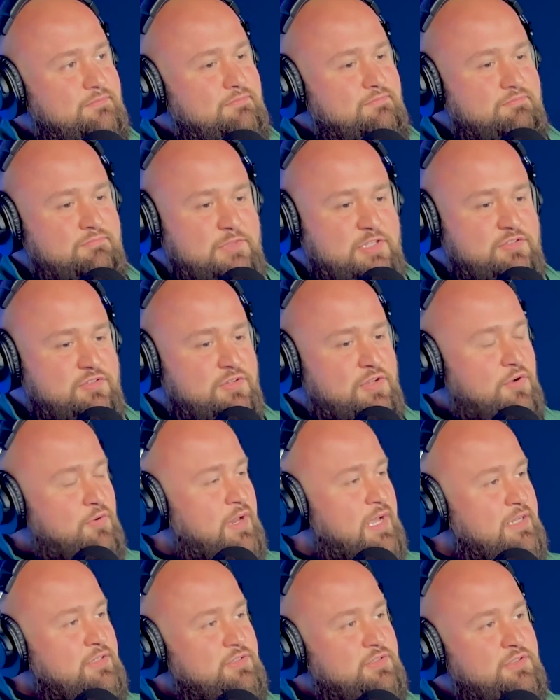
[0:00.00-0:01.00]
needs a
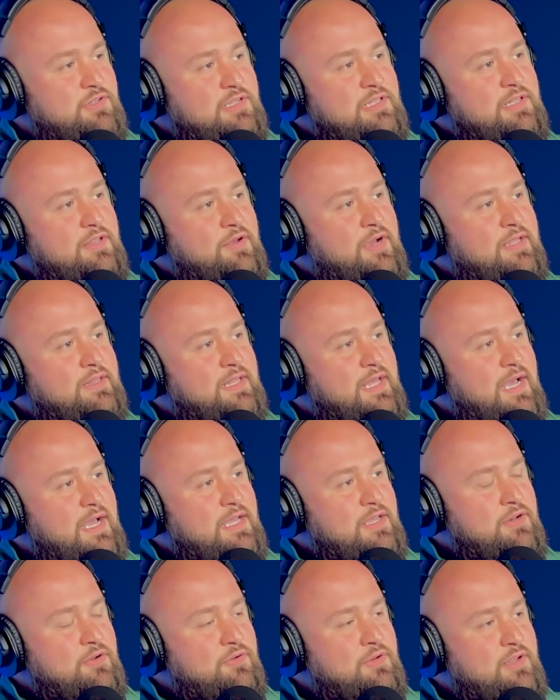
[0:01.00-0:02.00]
donation or anything like
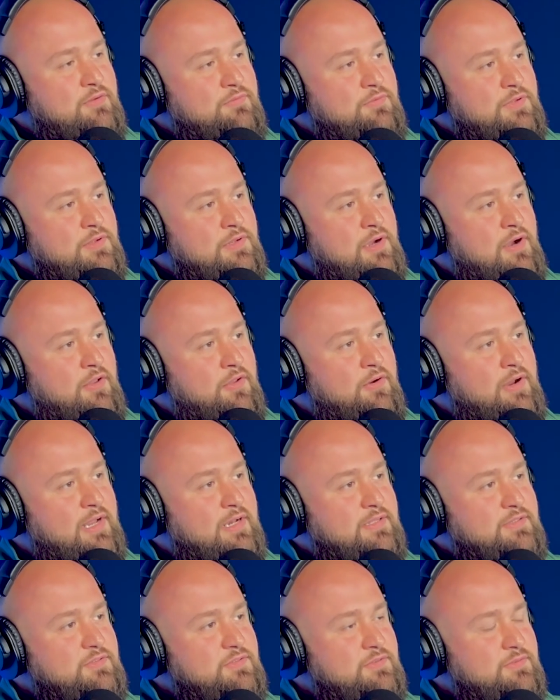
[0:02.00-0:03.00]
that, definitely holler at
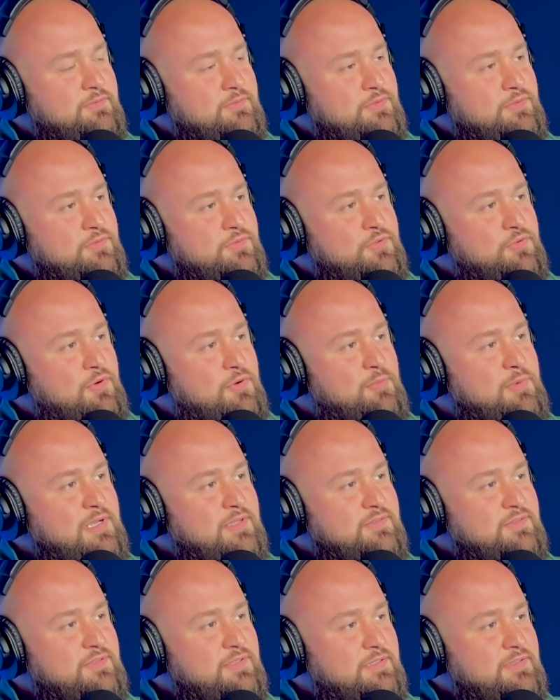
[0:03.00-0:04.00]
us and we'll do our
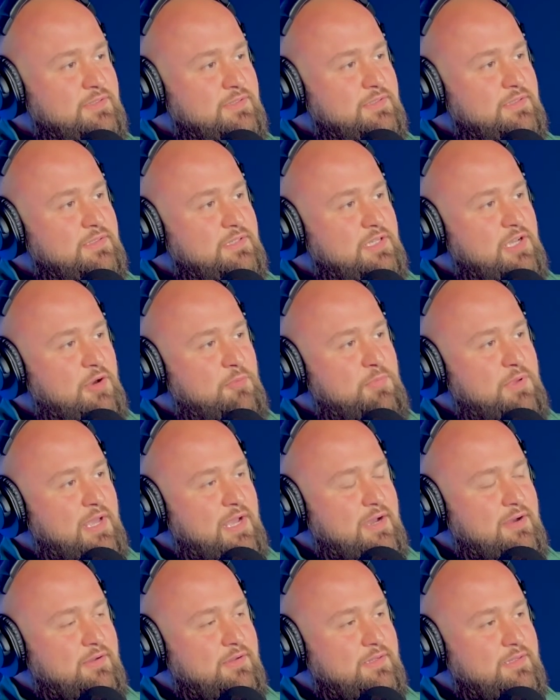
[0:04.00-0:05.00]
best to help you
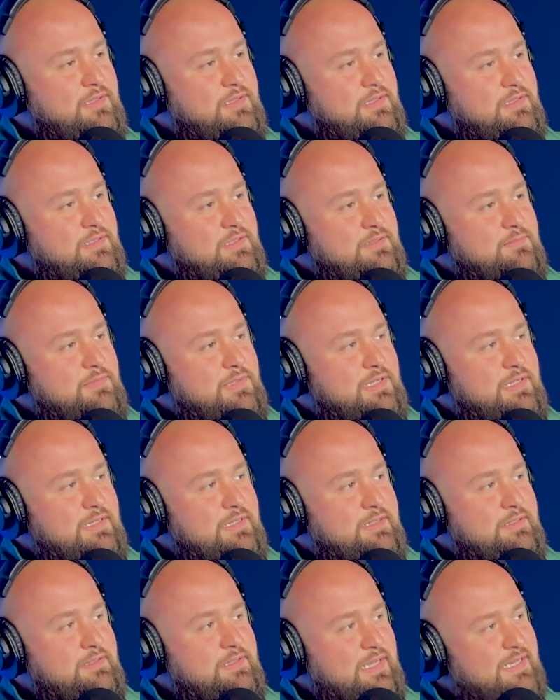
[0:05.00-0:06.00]
out. But
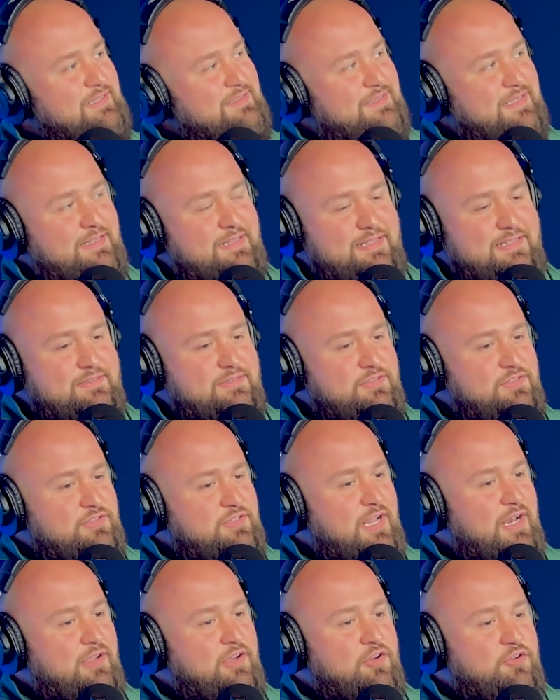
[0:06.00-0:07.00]
like I said, that just
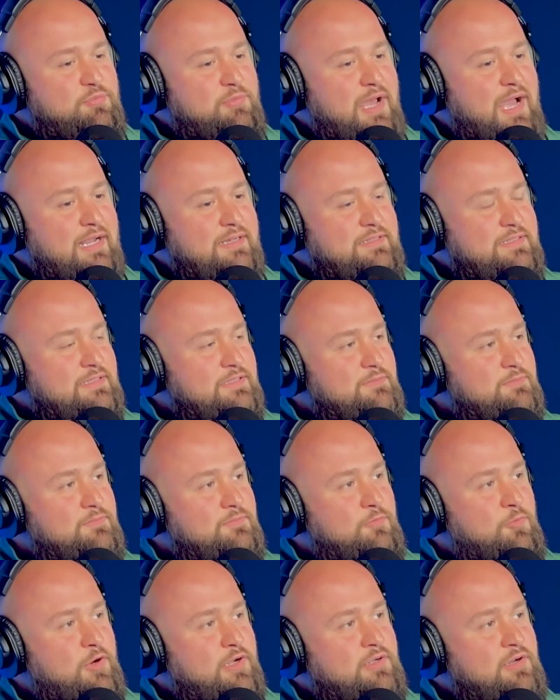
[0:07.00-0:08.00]
kind of goes back to
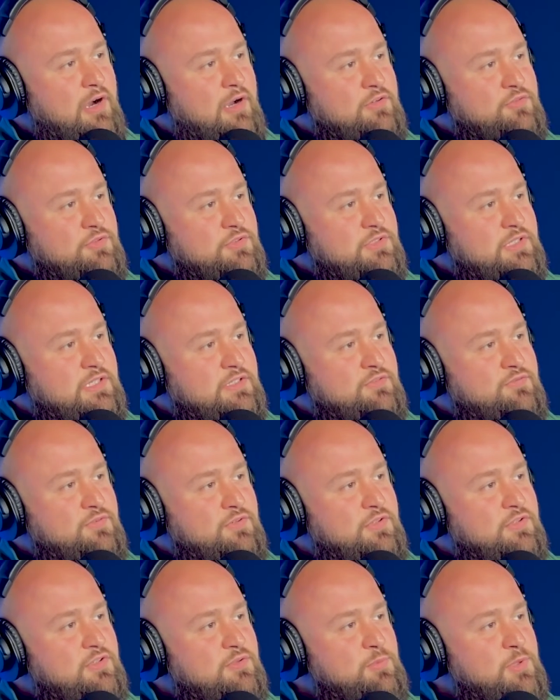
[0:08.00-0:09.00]
what Cogswell does for
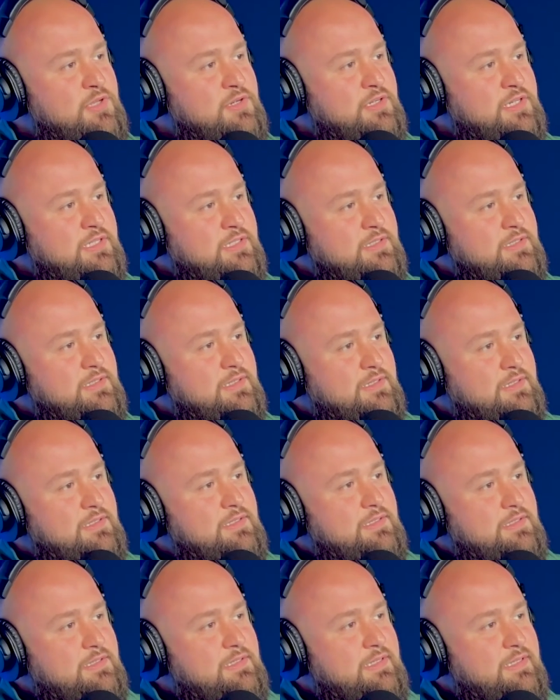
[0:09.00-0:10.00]
the community,
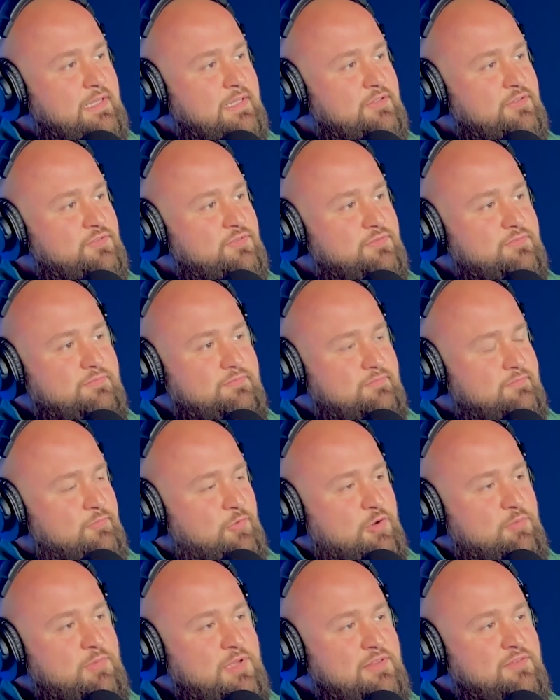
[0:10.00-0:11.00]
and that's
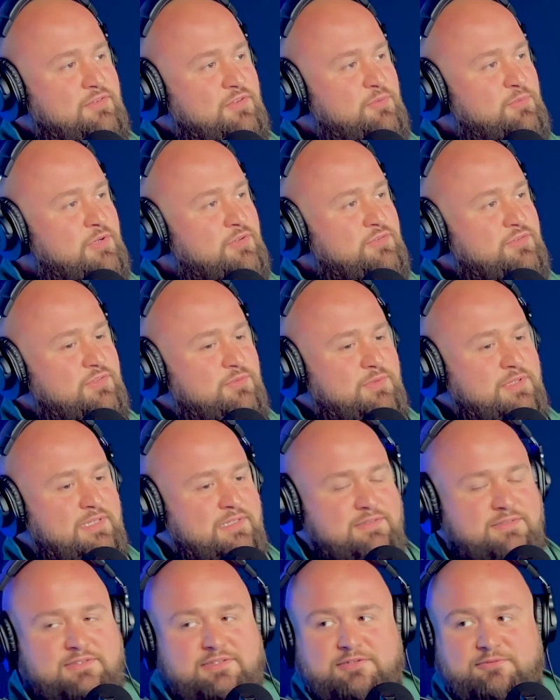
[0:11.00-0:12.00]
what means the most to me.
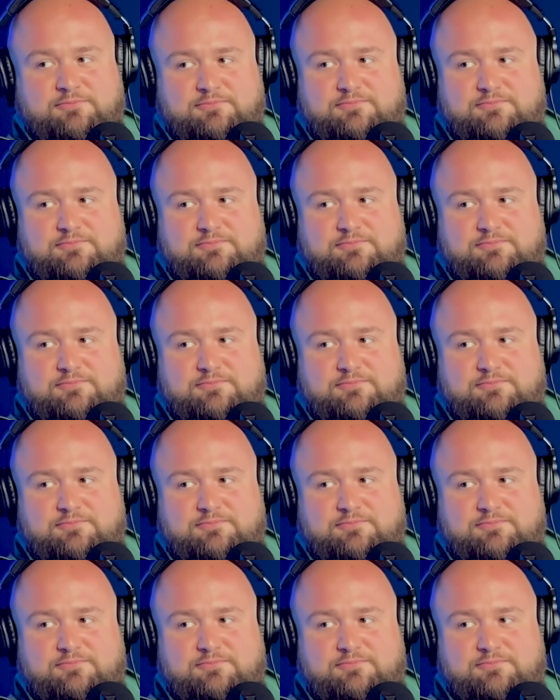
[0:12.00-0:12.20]
So